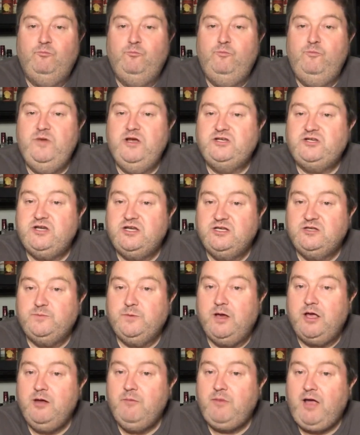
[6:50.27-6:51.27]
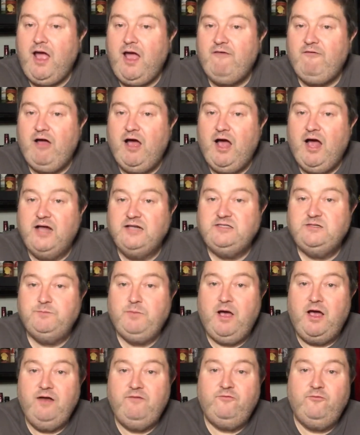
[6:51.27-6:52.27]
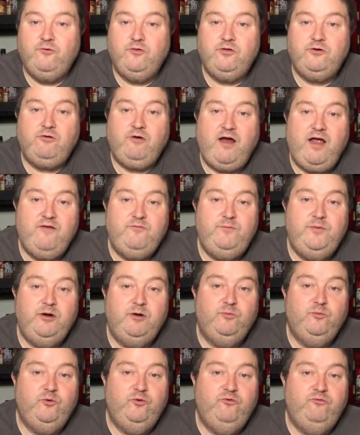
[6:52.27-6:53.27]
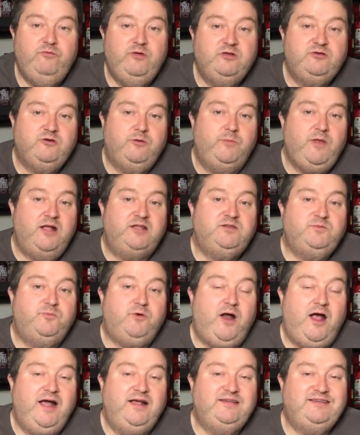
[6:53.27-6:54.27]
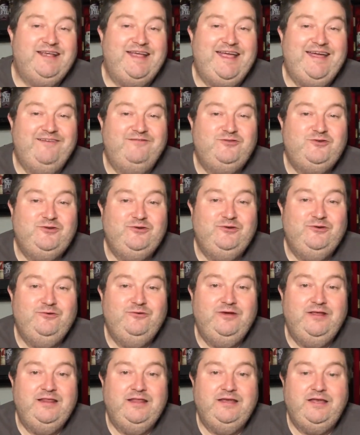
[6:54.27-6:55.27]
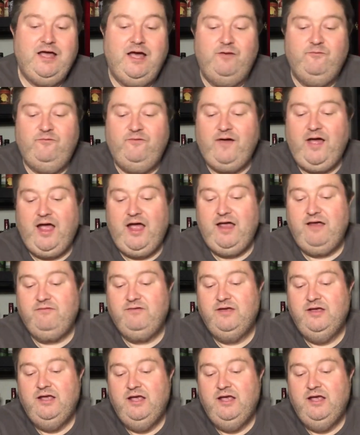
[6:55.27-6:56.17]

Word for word: Michigan's become kind of a hot spot for the craft beer movement, so I'm not surprised they have two in the top five.